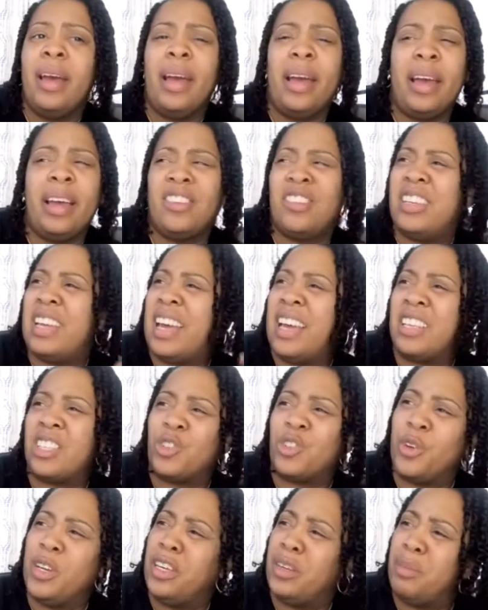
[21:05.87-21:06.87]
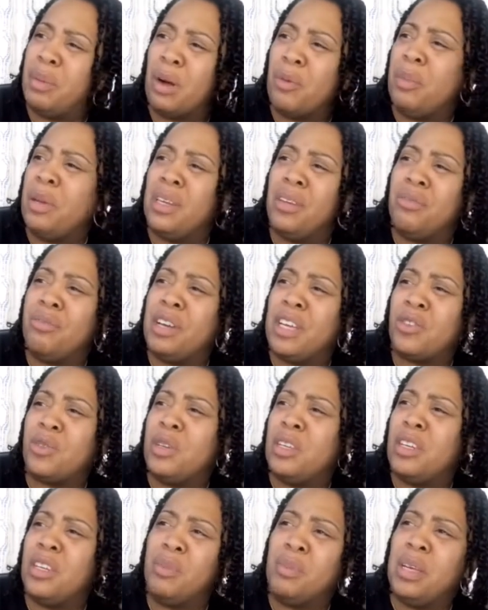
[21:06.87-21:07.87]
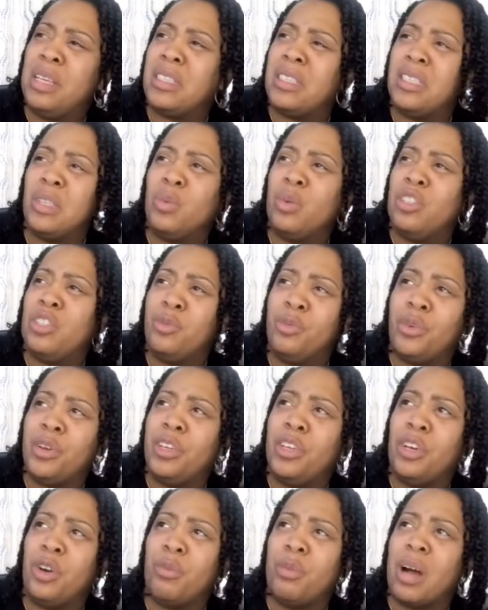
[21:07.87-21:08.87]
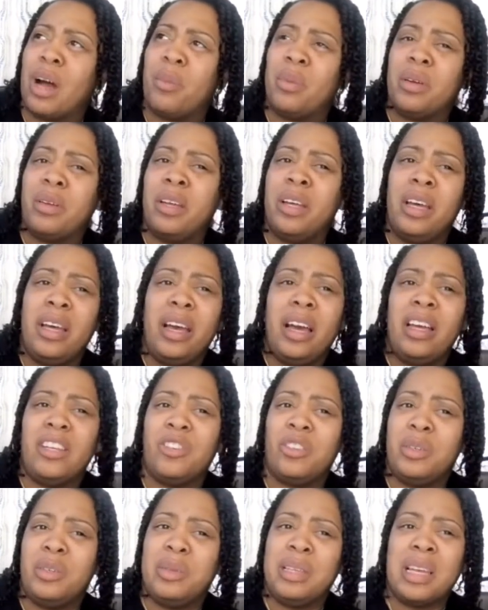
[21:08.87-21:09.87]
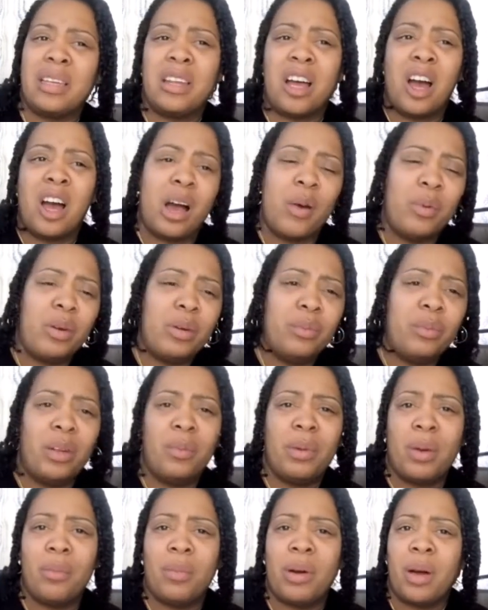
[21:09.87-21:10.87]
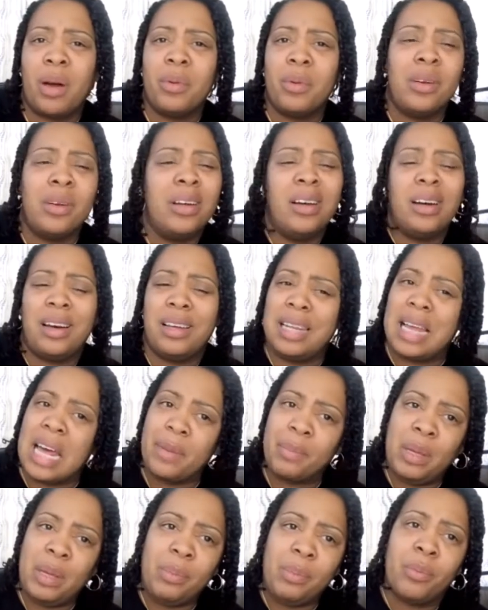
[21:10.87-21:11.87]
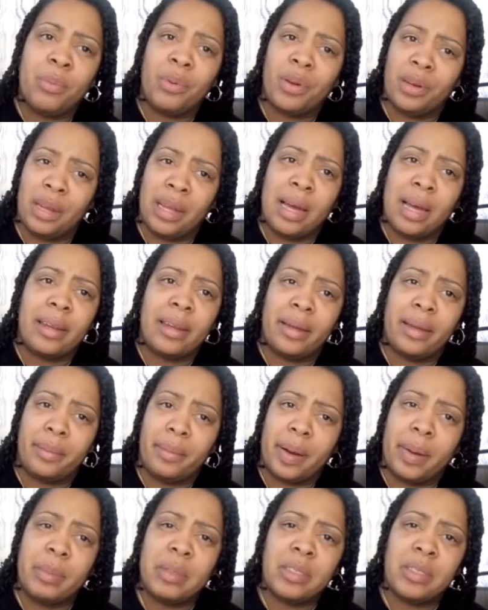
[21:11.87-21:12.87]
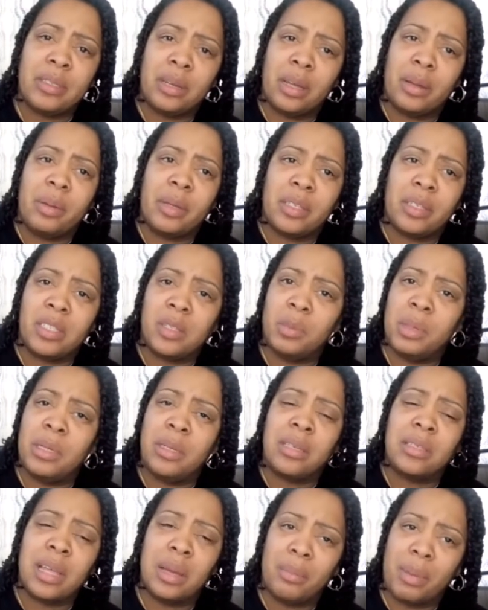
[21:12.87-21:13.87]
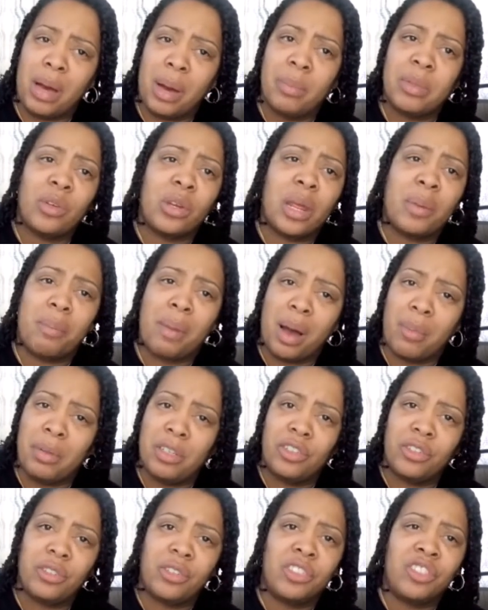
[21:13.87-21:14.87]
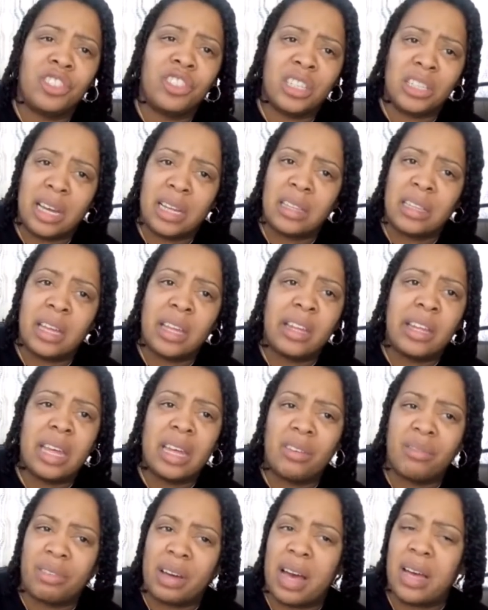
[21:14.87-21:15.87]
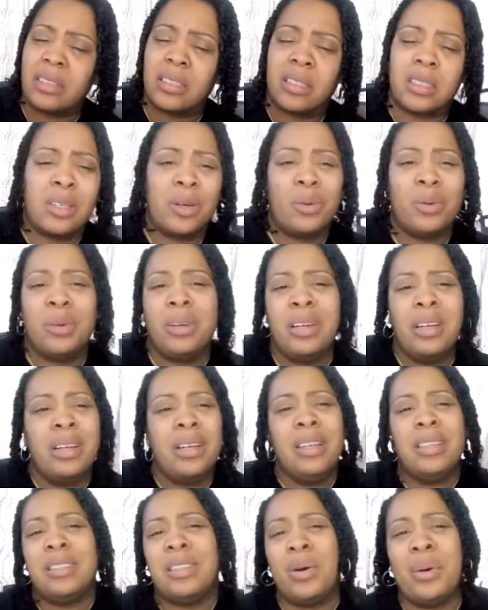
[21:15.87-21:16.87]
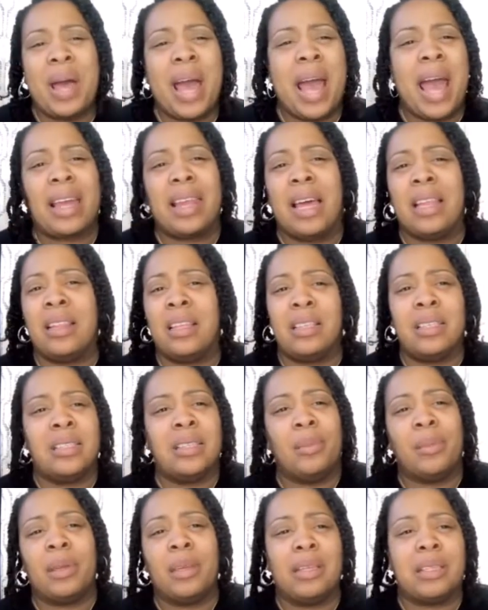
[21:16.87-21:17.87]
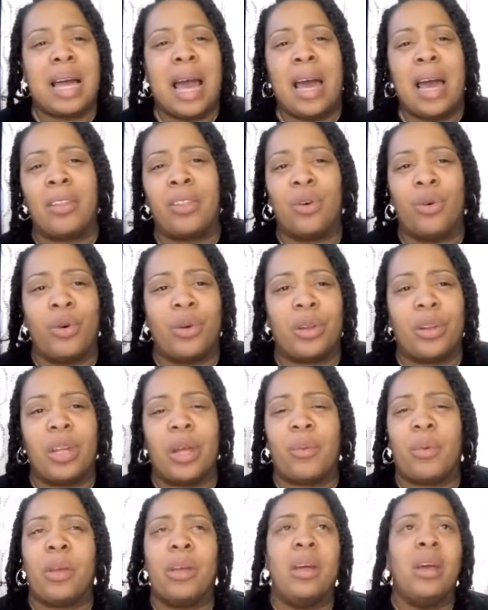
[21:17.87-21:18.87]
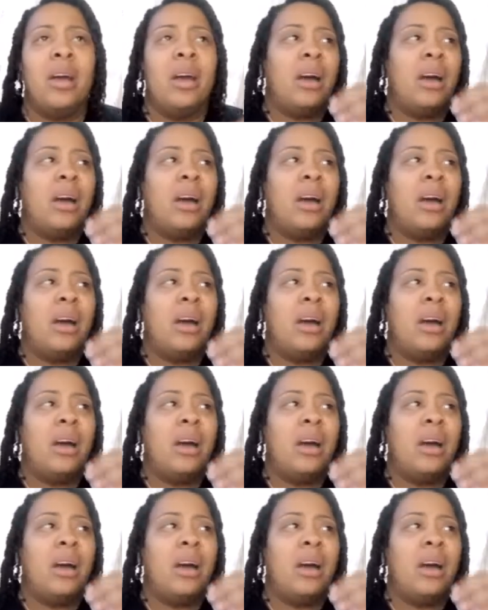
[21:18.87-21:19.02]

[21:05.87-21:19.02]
And she asked Trina about being a veteran in the business and would you bring your mama? And she was like, No, nah, I wouldn't bring my mama. A lot of people bring their goddamn mamas to their business meeting because their mamas are their momagers and shit like that and they advisors. So don't act like this is something that's out of the ordinary.